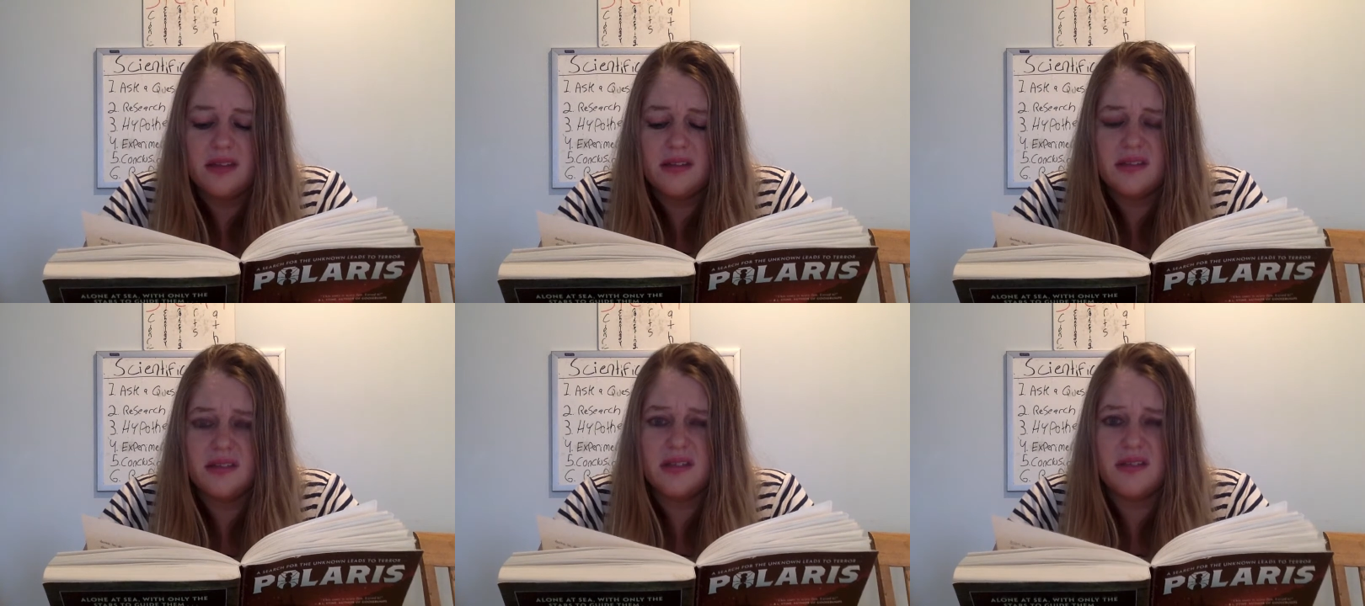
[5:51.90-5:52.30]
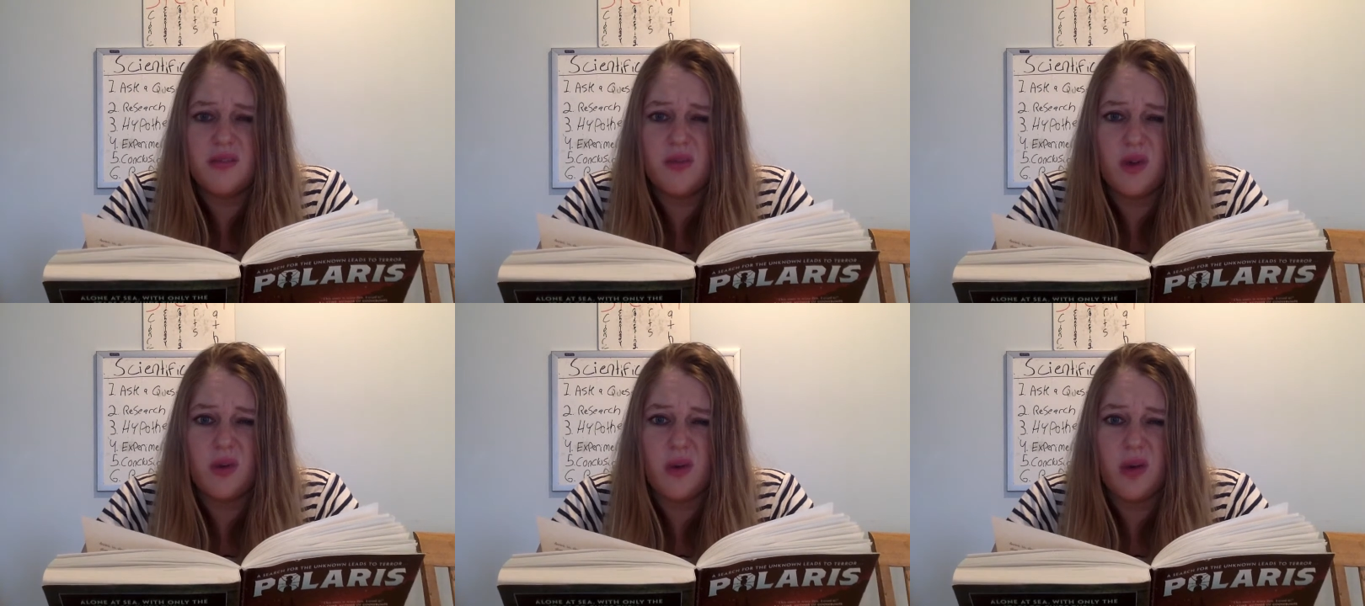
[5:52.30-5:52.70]
"So
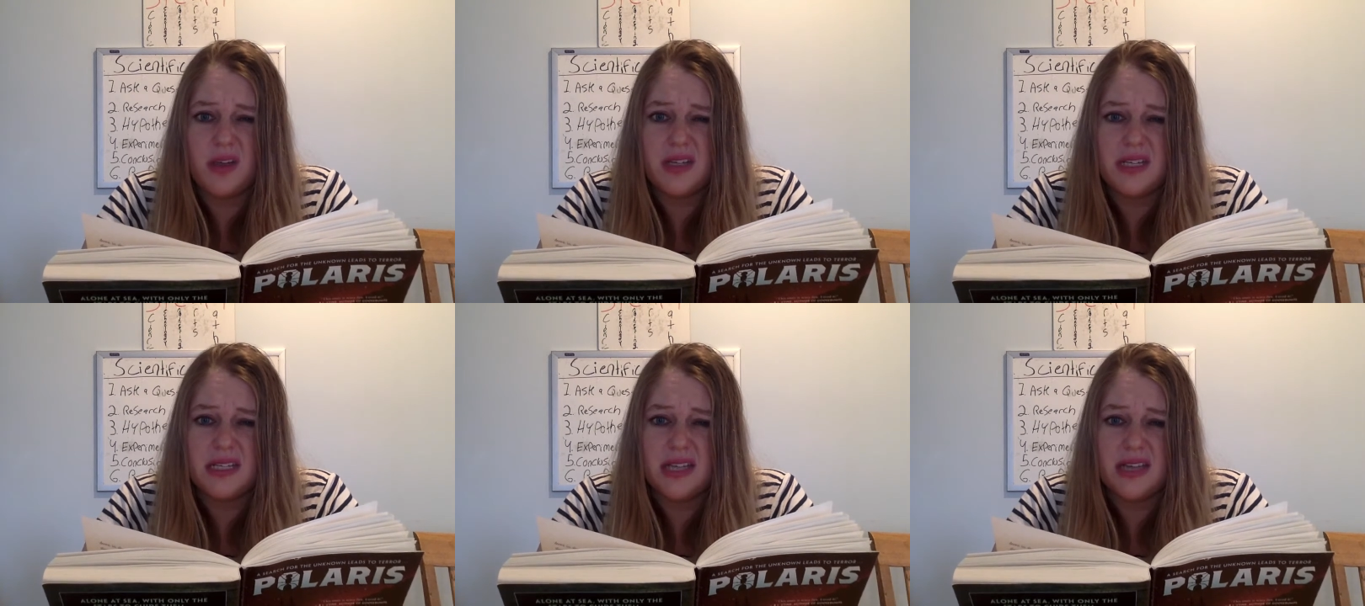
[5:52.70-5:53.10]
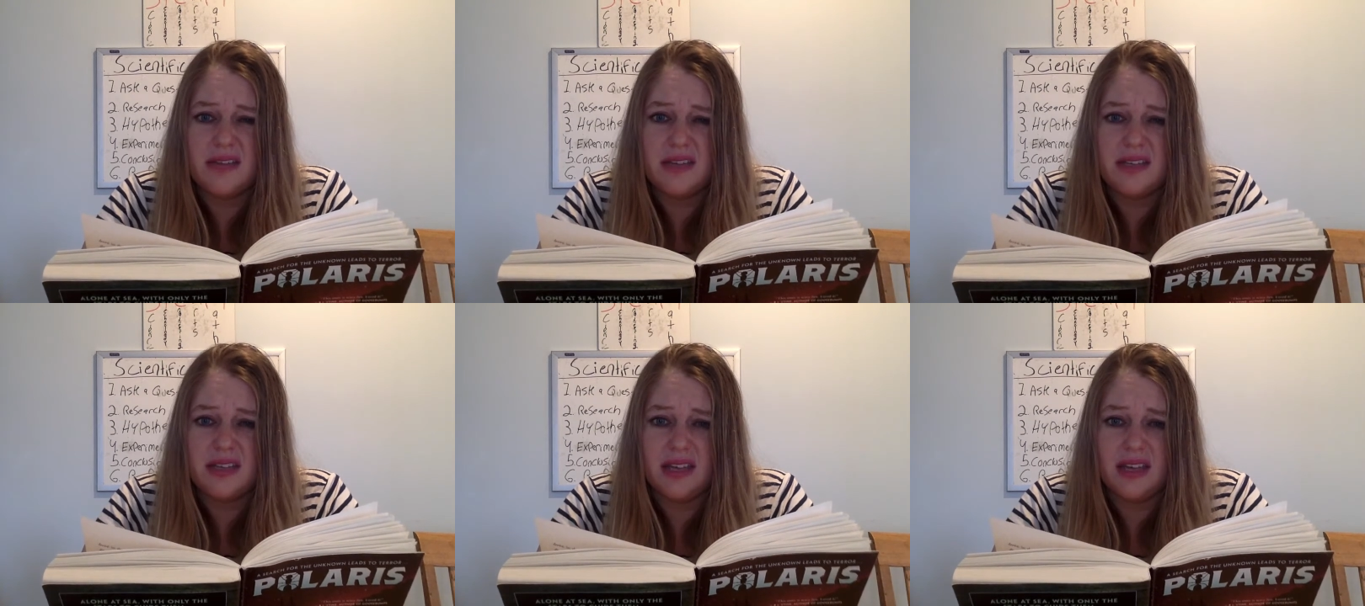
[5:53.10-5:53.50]
we're washing down
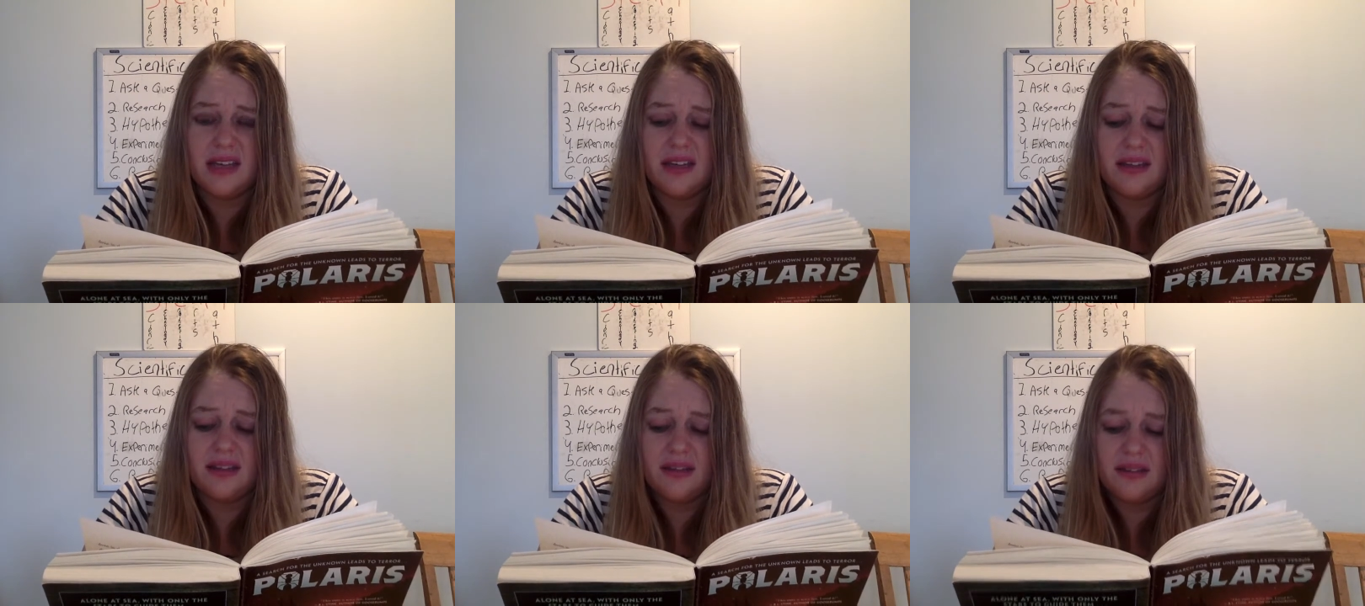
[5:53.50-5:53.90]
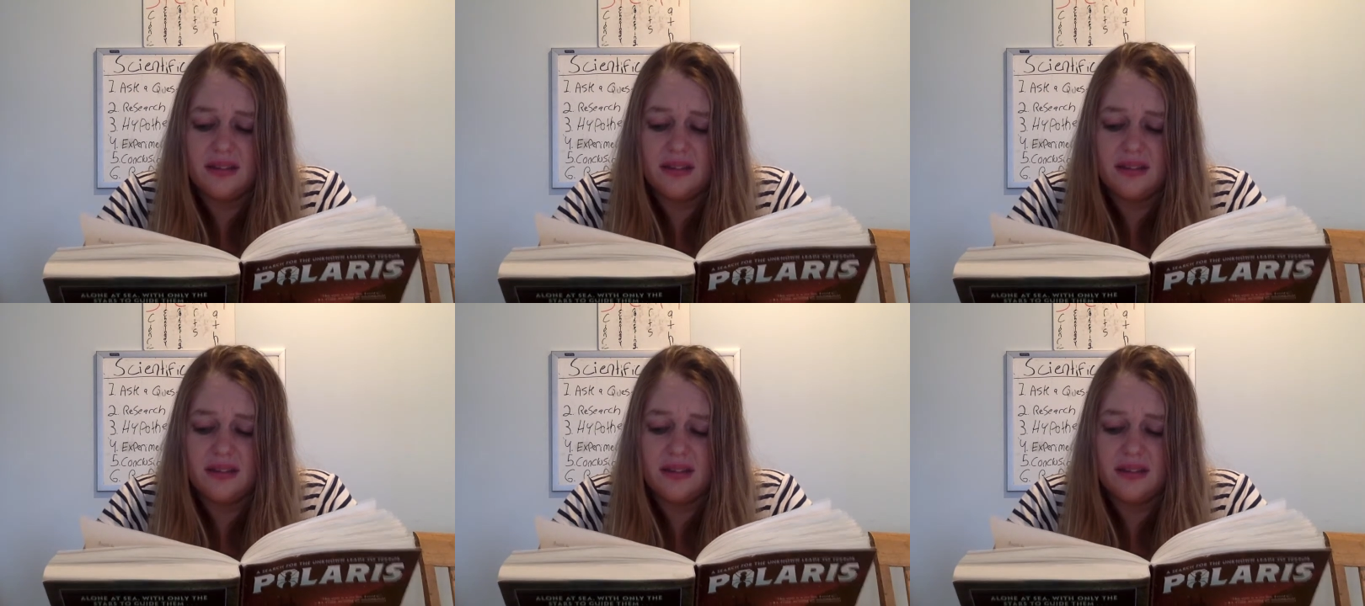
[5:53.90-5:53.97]
the deck?"